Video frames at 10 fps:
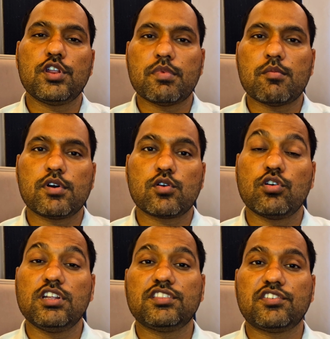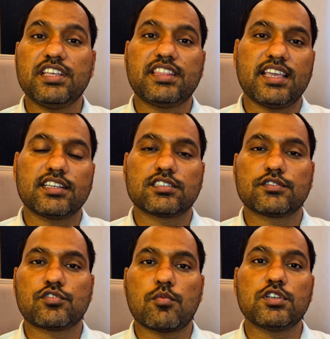you remember only three
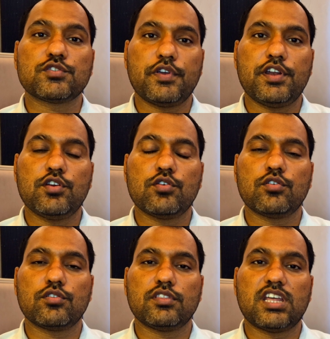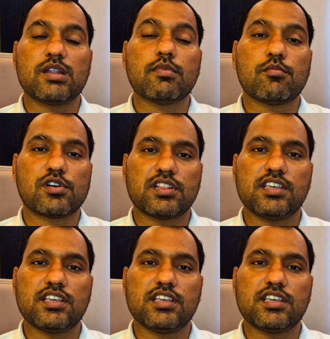things from this video, then remember